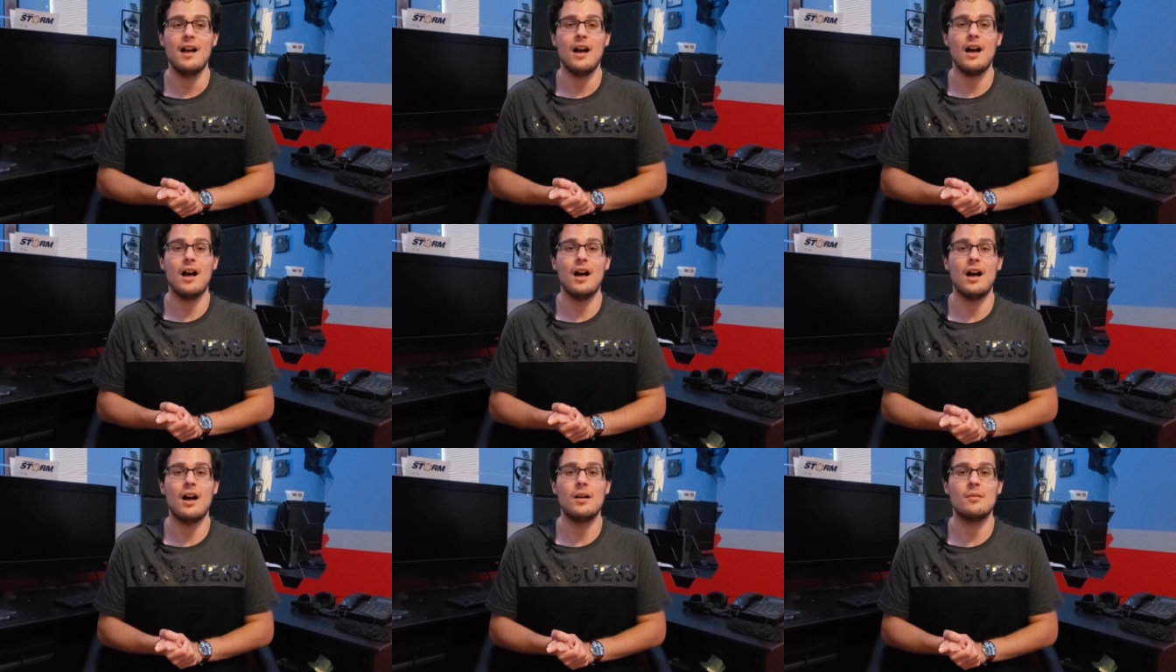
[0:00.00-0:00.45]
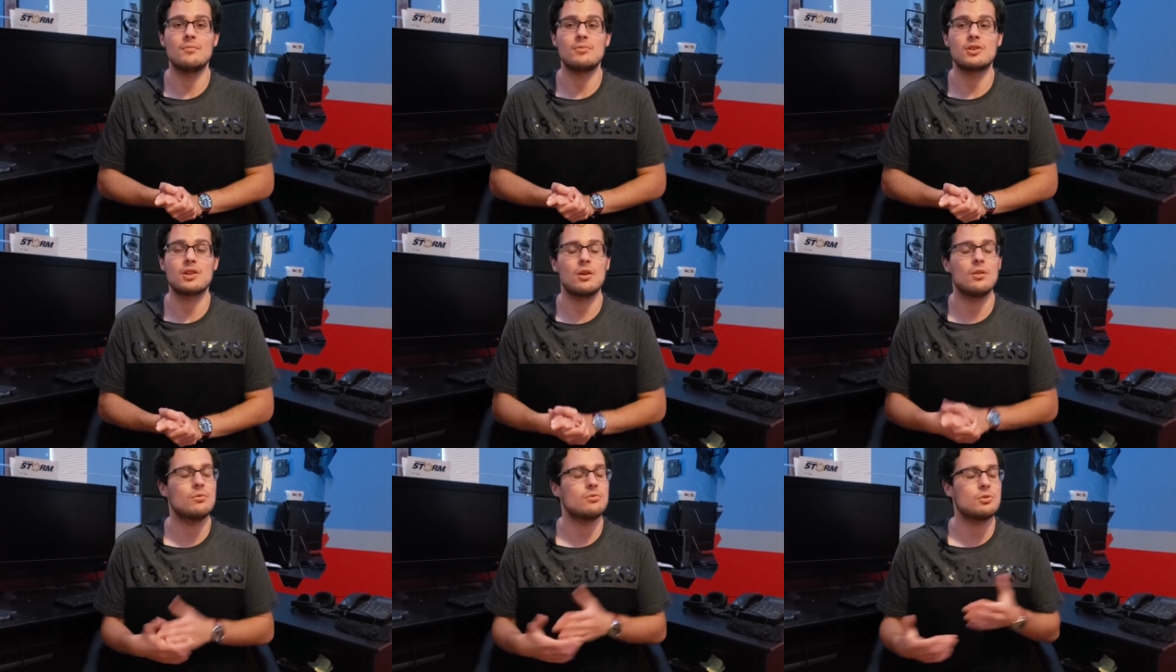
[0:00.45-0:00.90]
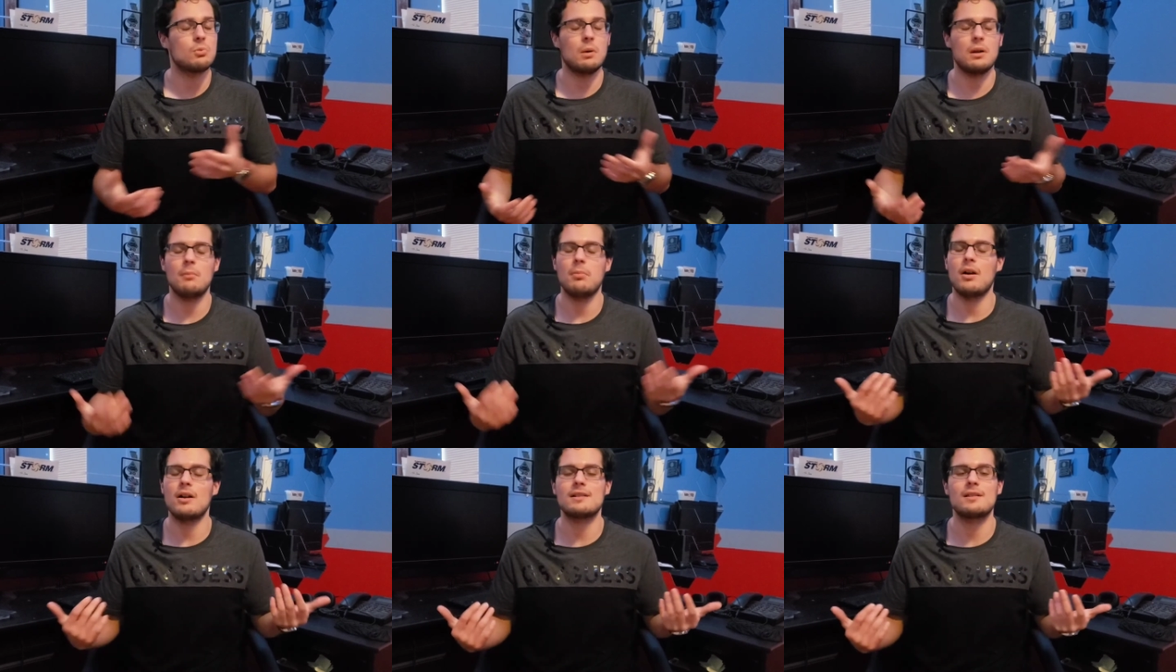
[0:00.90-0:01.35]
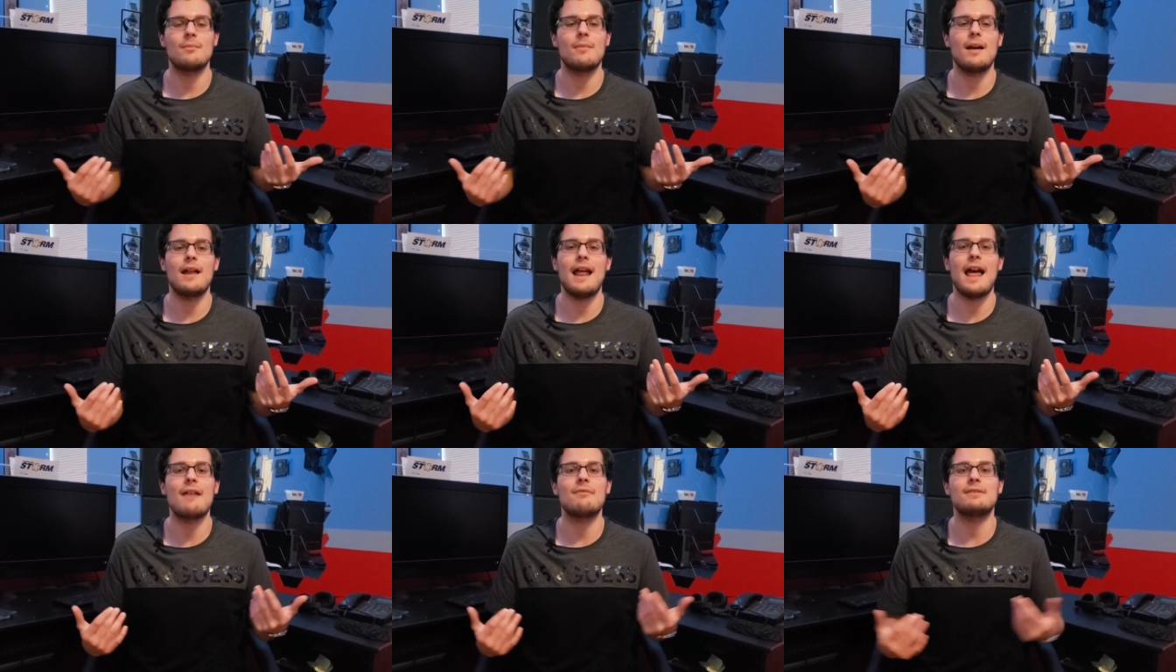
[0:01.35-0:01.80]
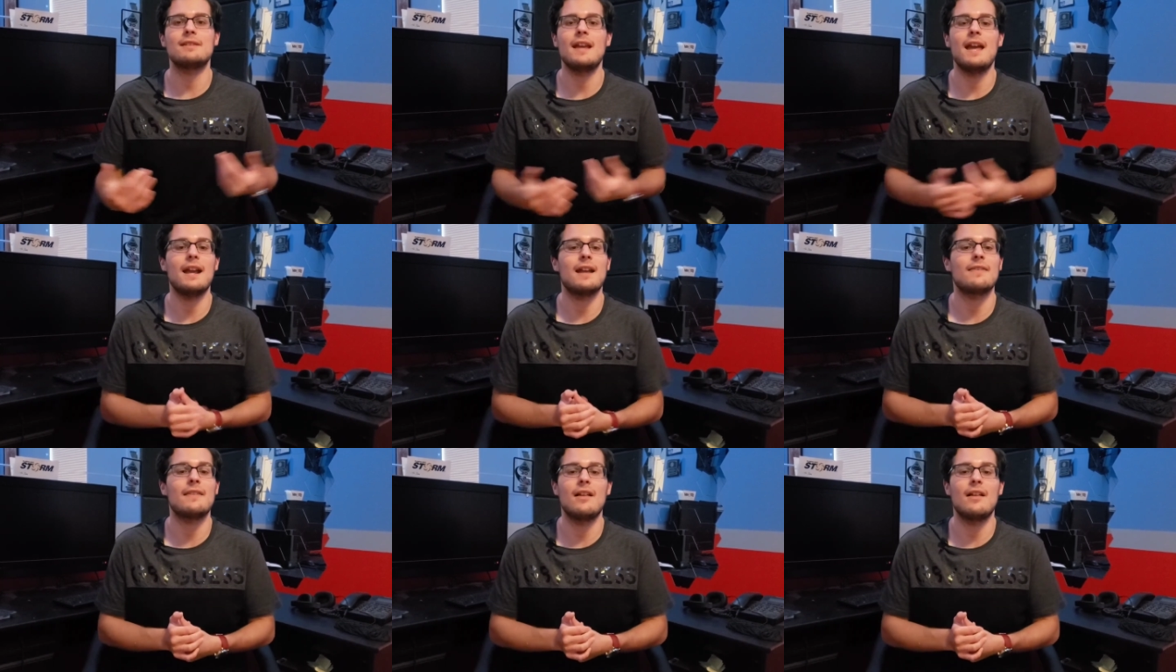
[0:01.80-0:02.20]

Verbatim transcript: Um, so twenty bucks, I'm at half a tank,